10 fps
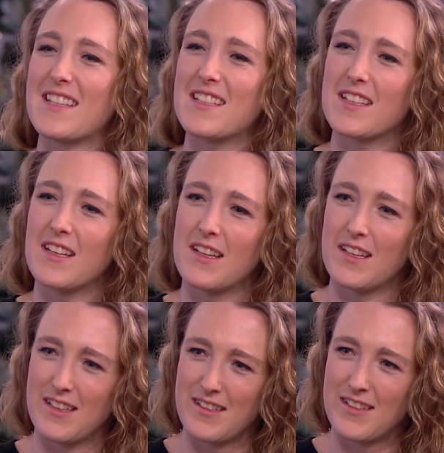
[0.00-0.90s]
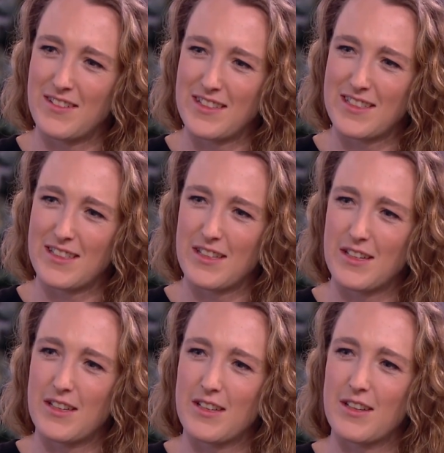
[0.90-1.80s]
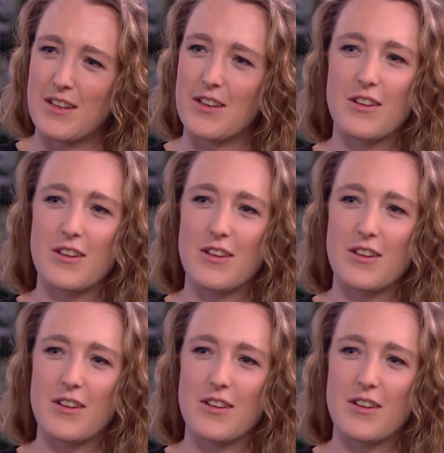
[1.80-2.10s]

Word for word: It's not, it's not the same one coming back 20 times.